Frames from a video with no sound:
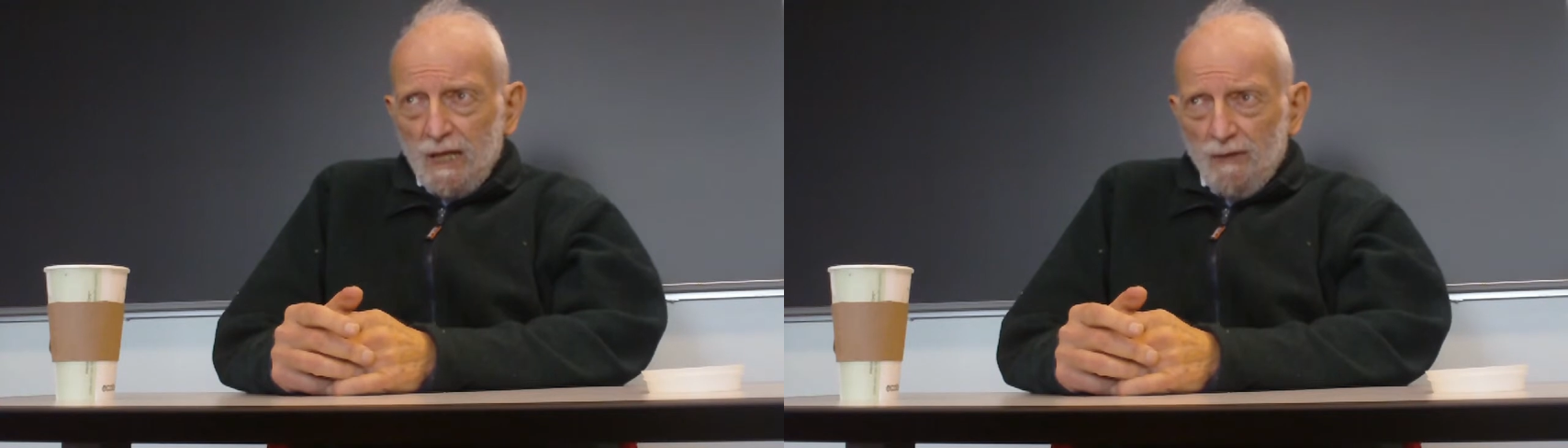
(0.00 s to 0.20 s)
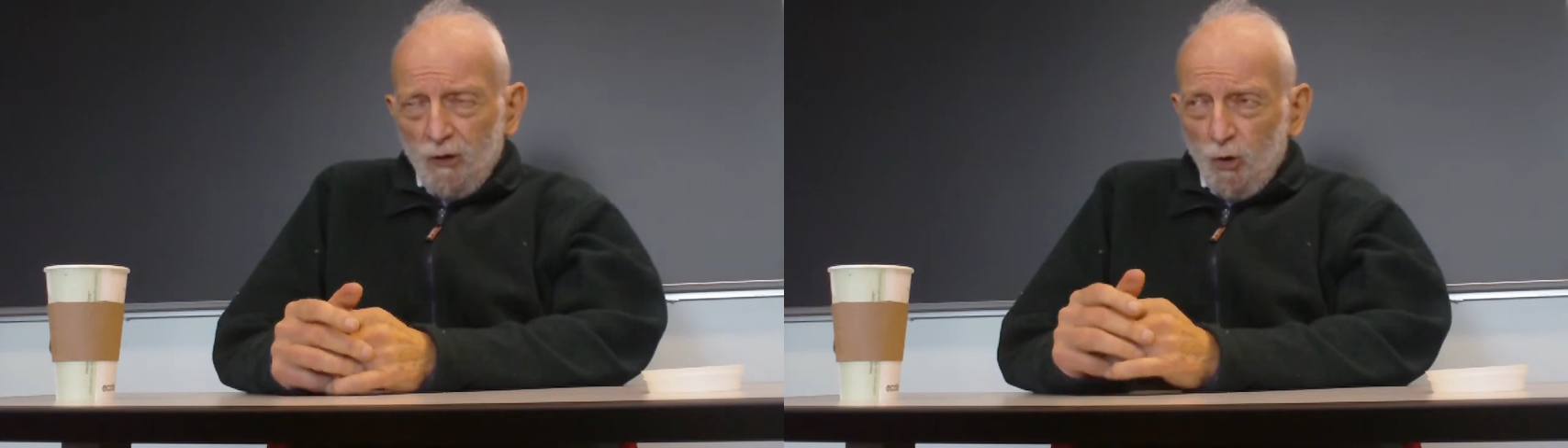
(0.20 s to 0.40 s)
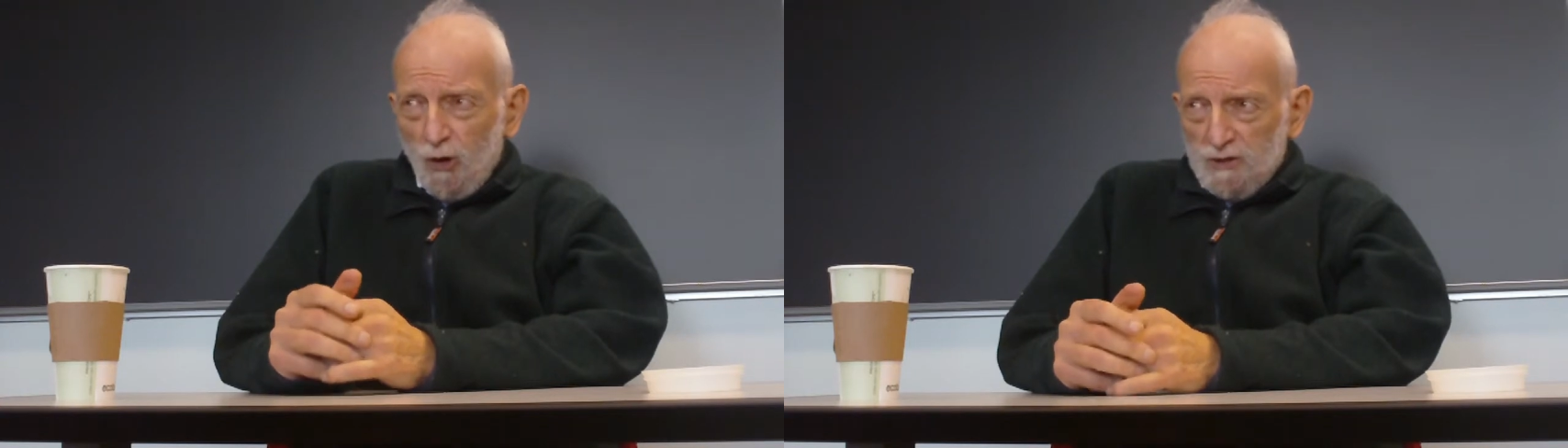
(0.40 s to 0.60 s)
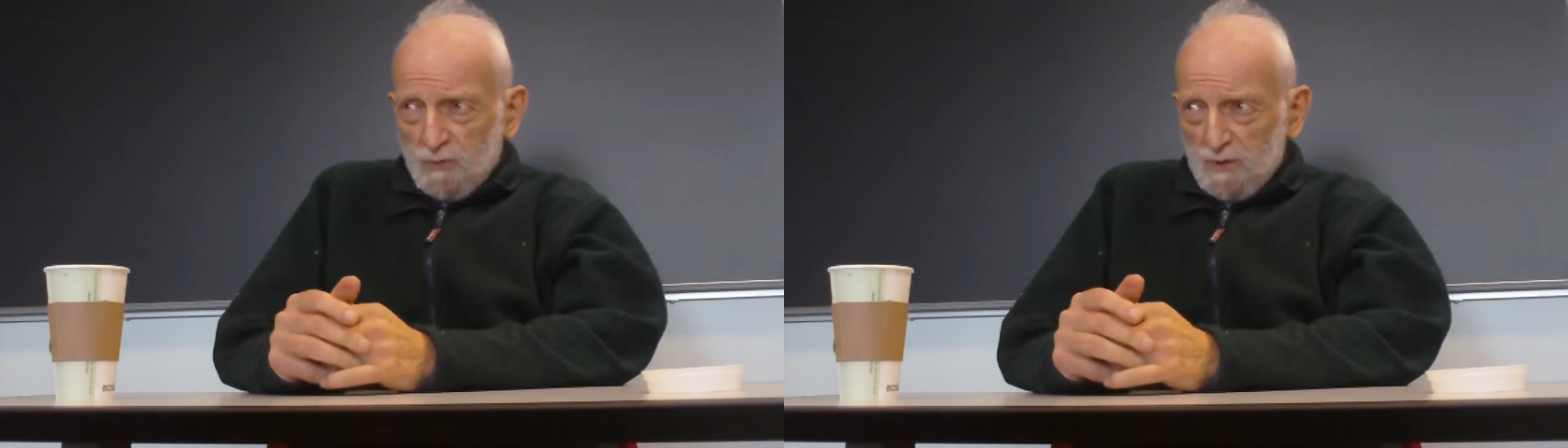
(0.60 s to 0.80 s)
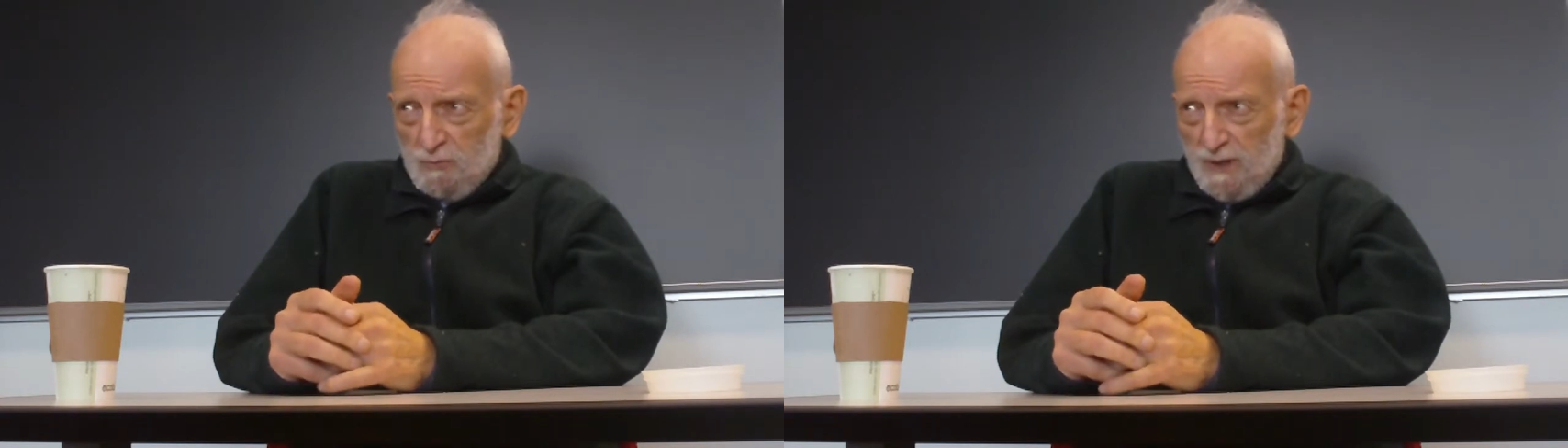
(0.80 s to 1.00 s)
the horse
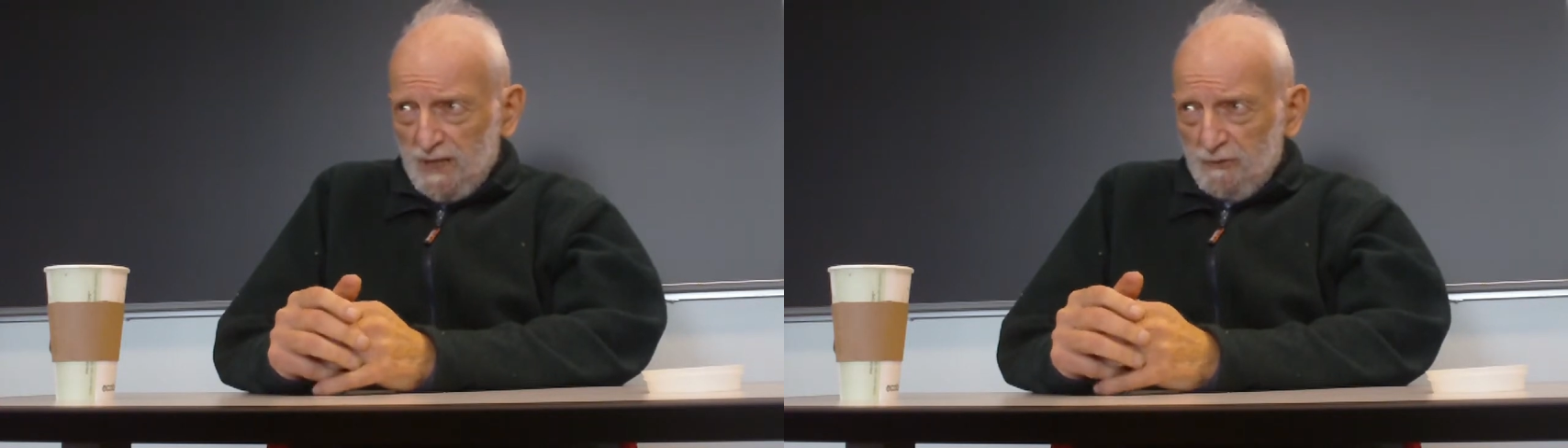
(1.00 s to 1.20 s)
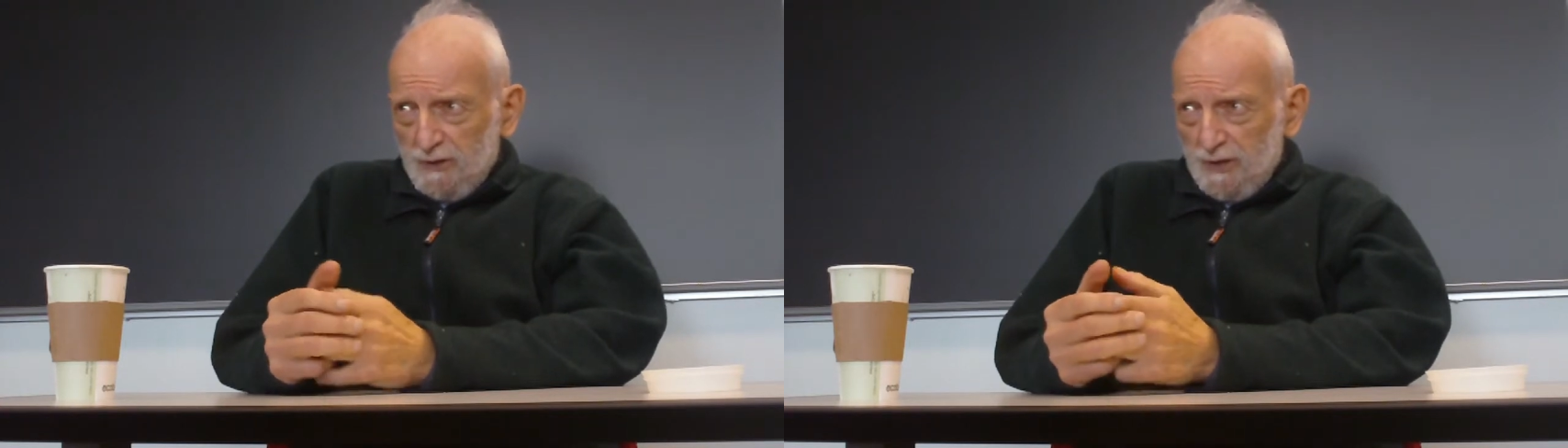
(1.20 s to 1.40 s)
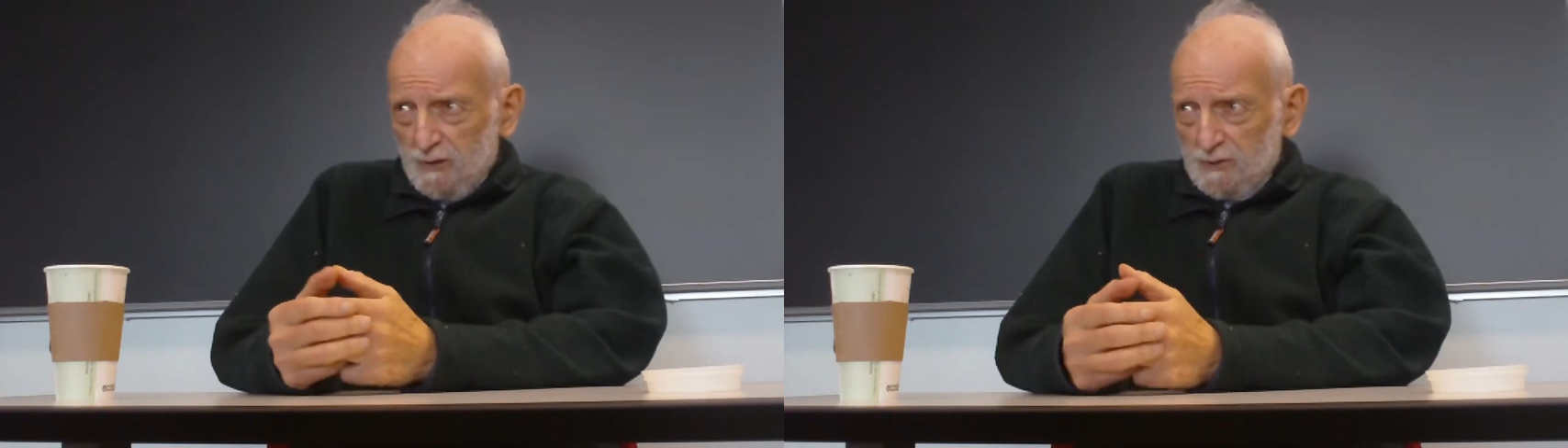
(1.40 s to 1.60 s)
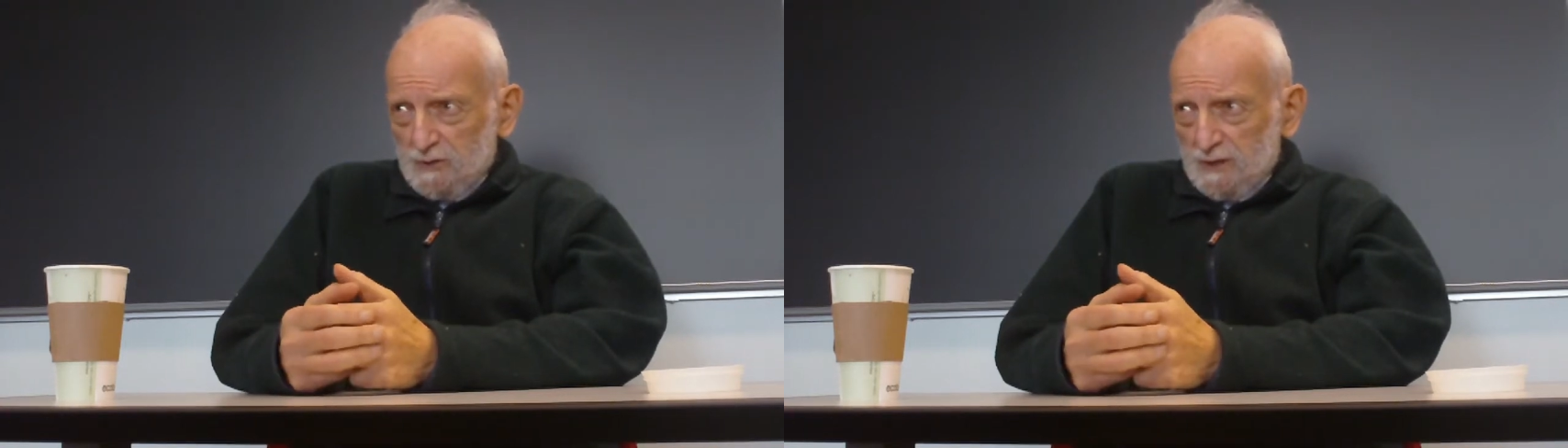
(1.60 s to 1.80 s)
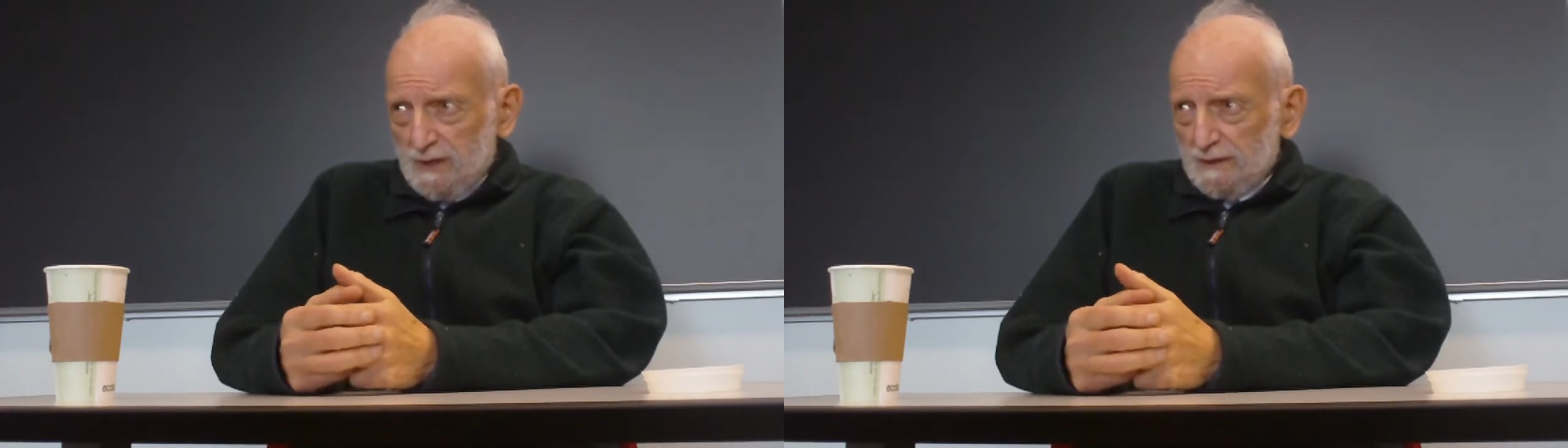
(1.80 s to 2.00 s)
was reintroduced.